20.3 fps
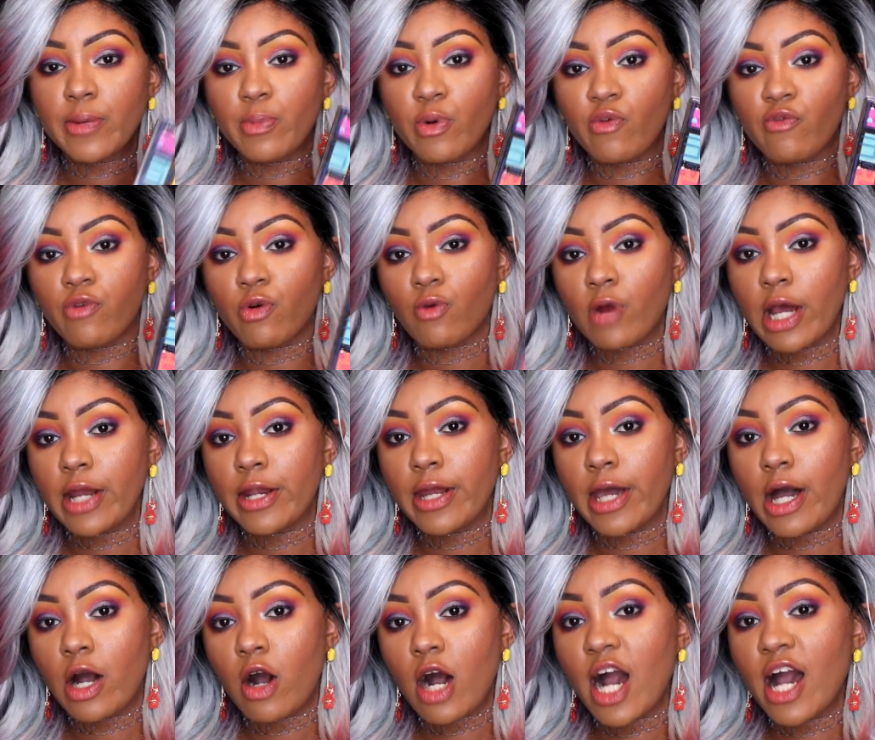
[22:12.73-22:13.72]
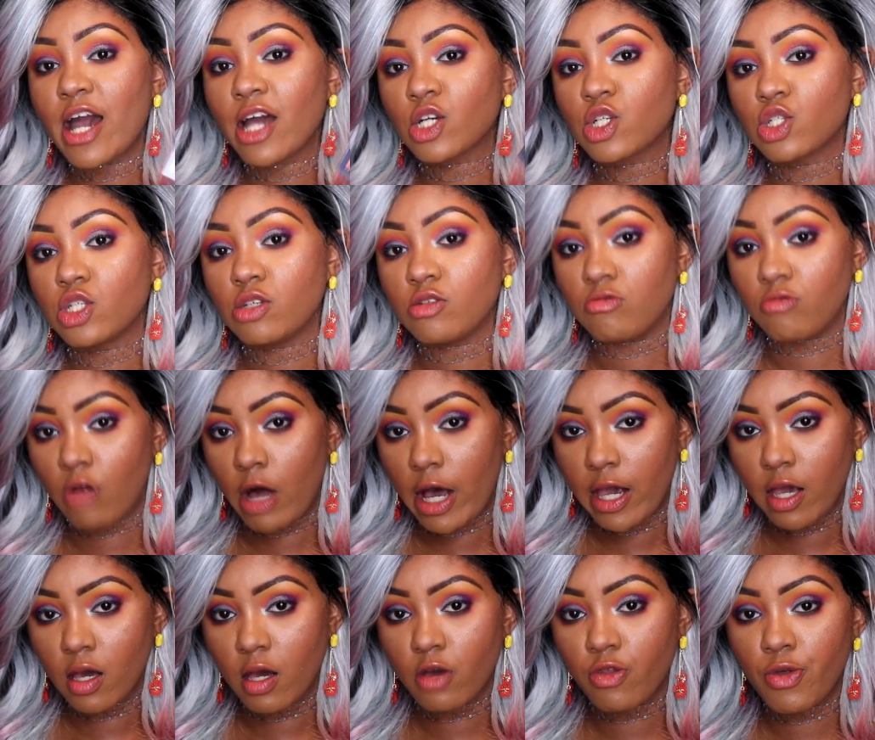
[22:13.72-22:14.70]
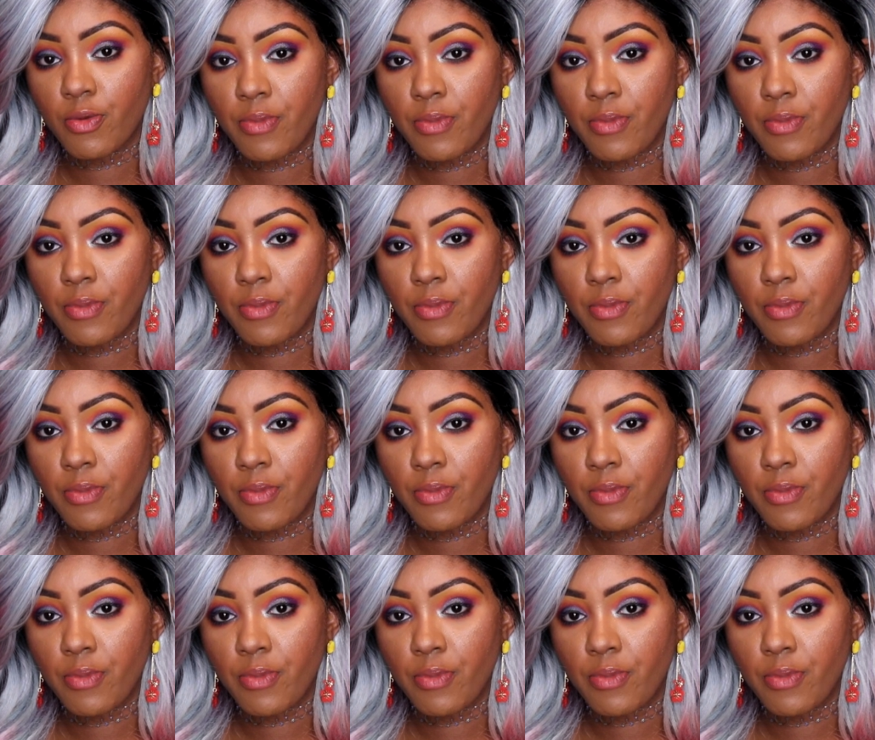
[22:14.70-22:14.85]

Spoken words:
but for right now I actually like the